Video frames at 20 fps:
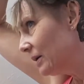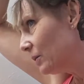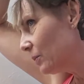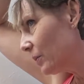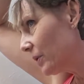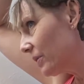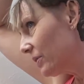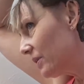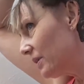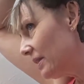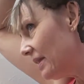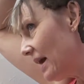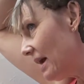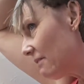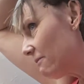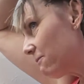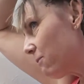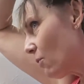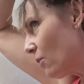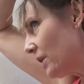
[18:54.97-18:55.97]
within
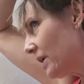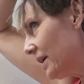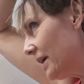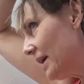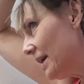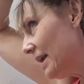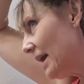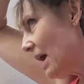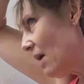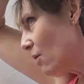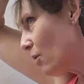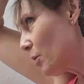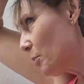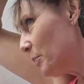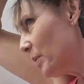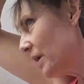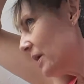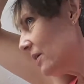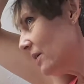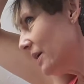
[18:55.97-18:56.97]
that 48-hour
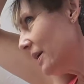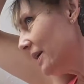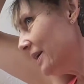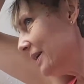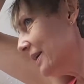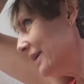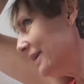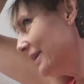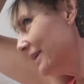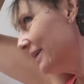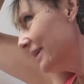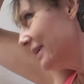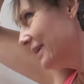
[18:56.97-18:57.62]
period.